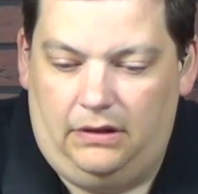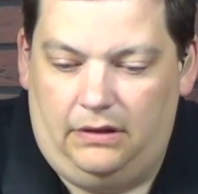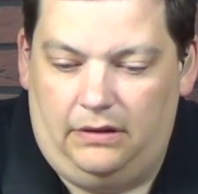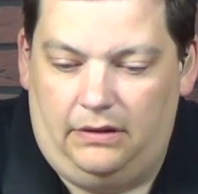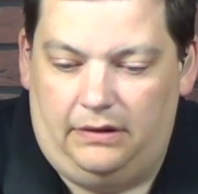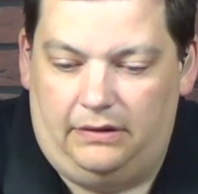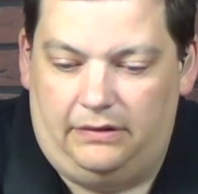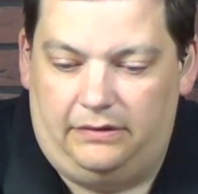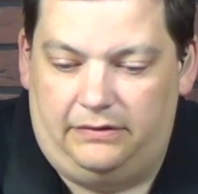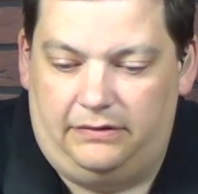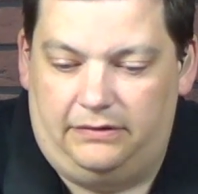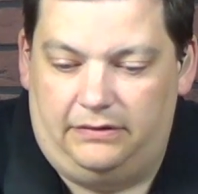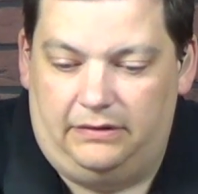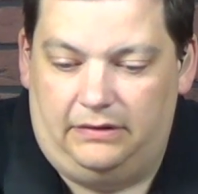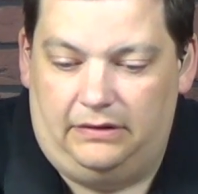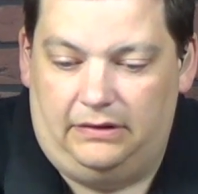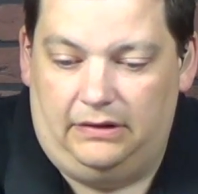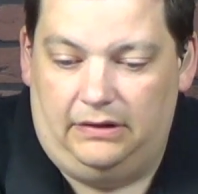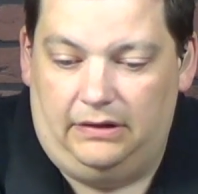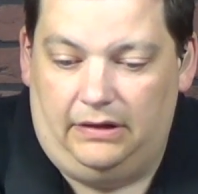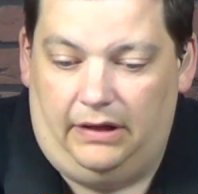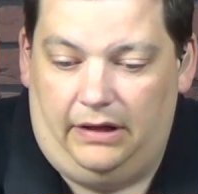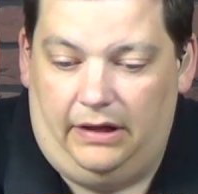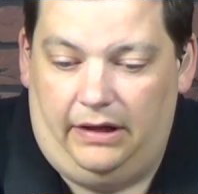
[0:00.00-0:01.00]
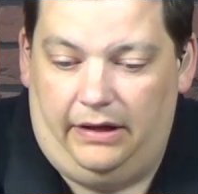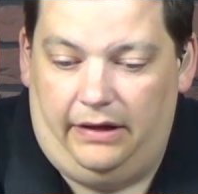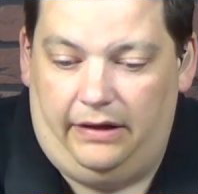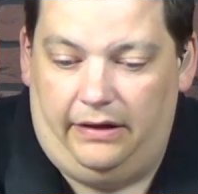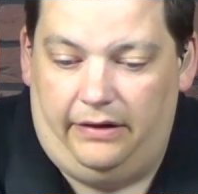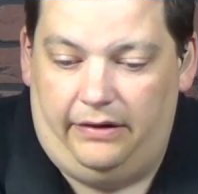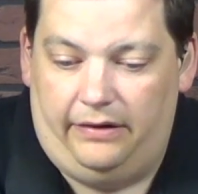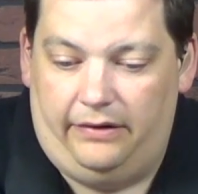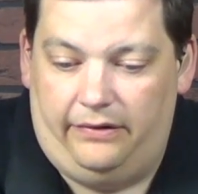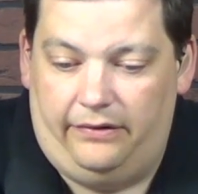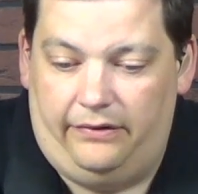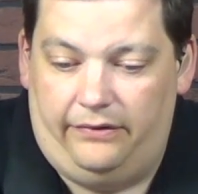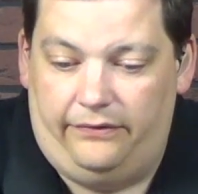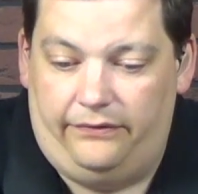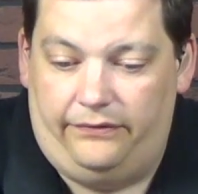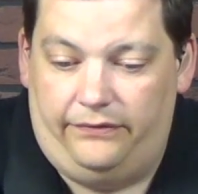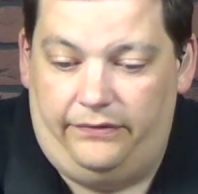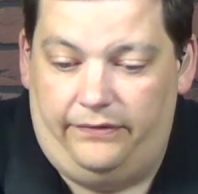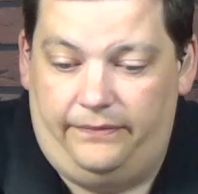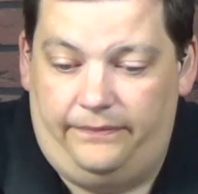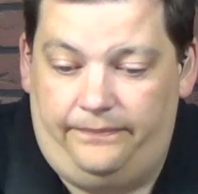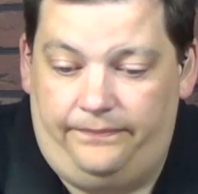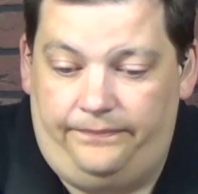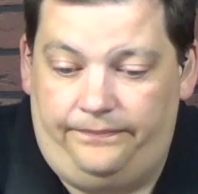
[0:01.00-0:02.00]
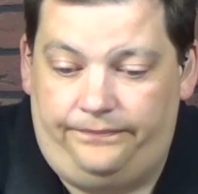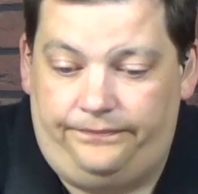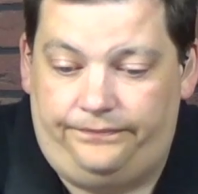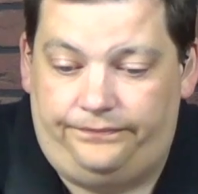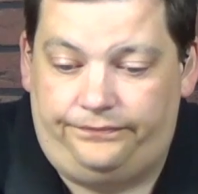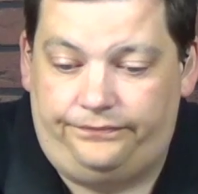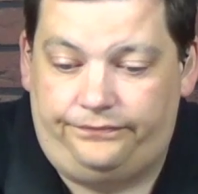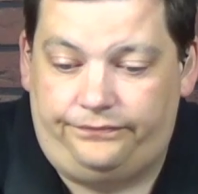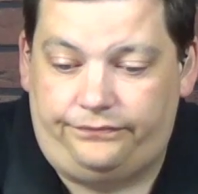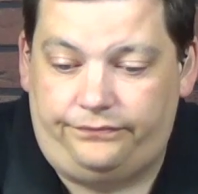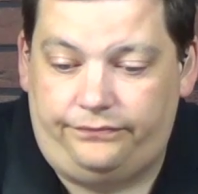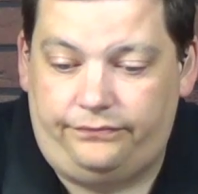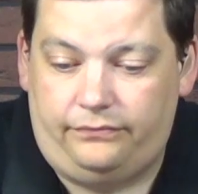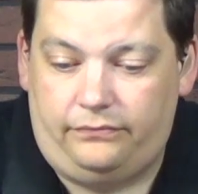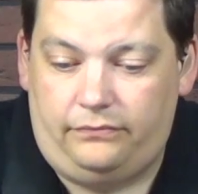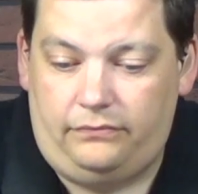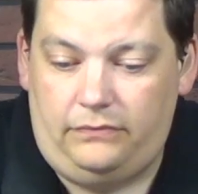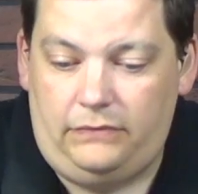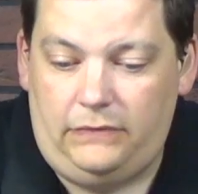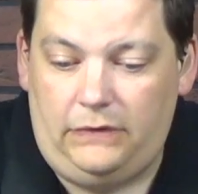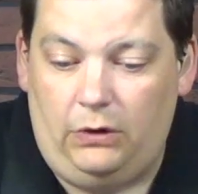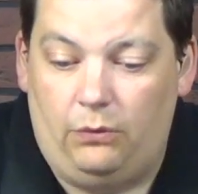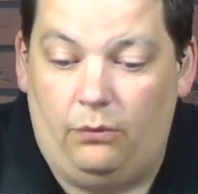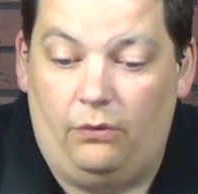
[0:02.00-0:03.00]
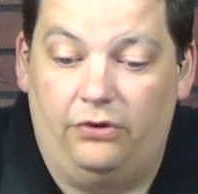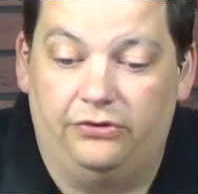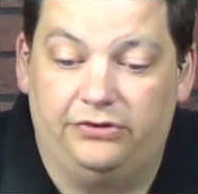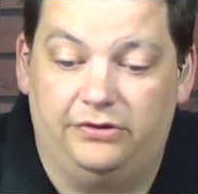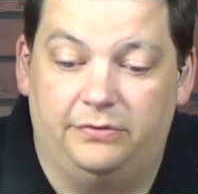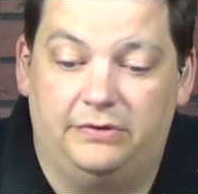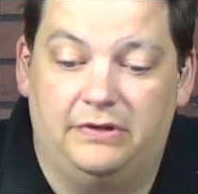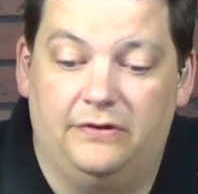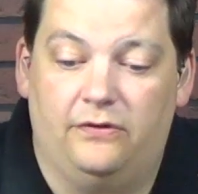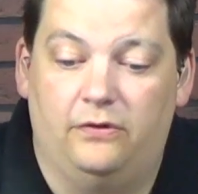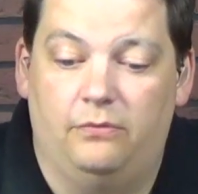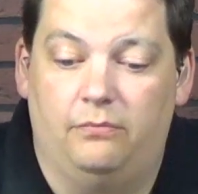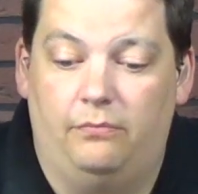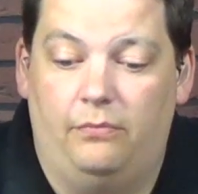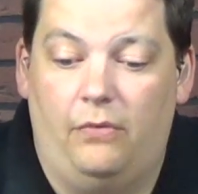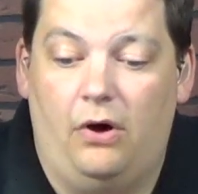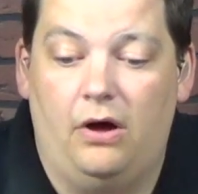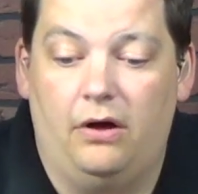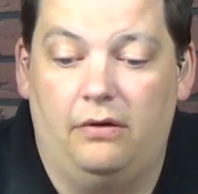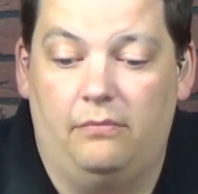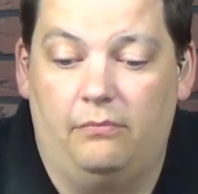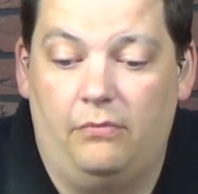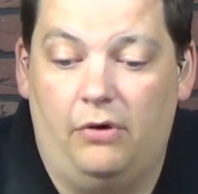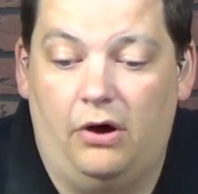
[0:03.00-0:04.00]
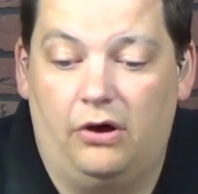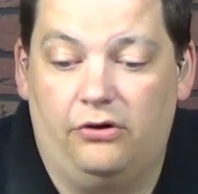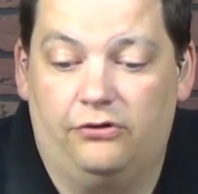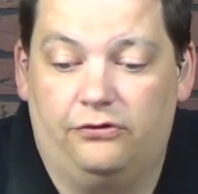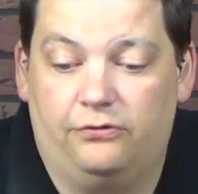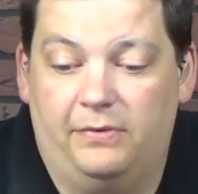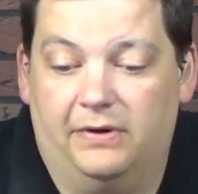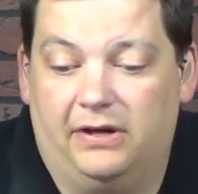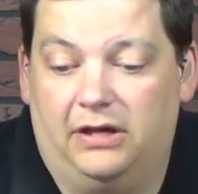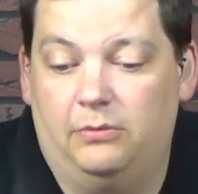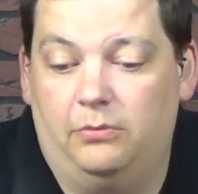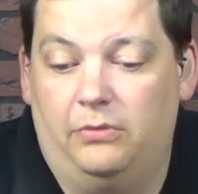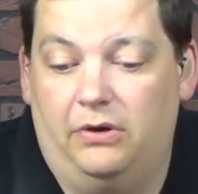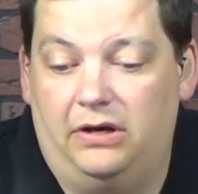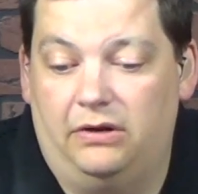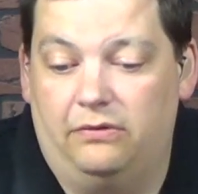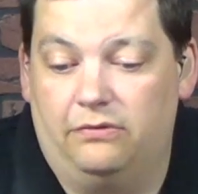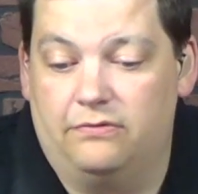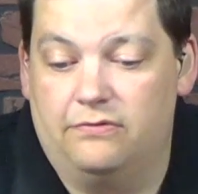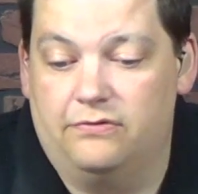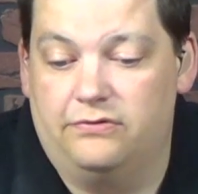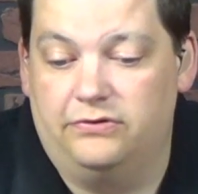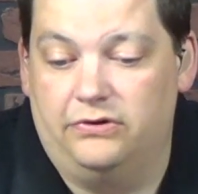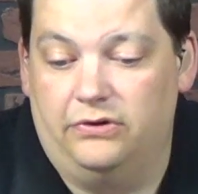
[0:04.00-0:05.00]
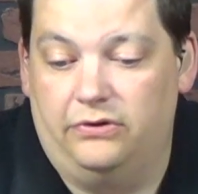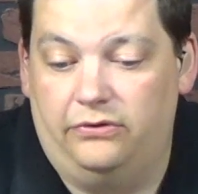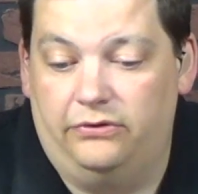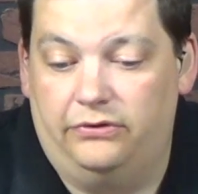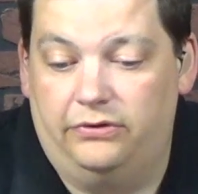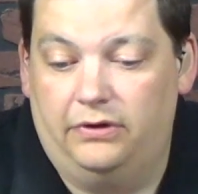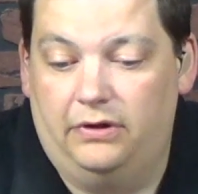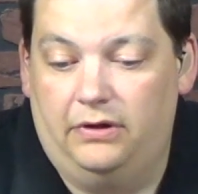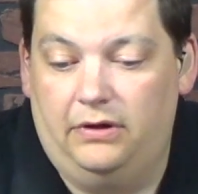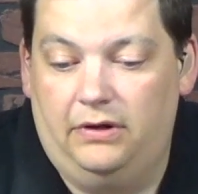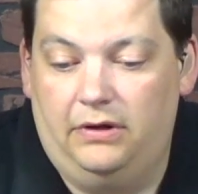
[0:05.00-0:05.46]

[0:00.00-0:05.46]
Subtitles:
let's see. I have some different models for making money with your shows.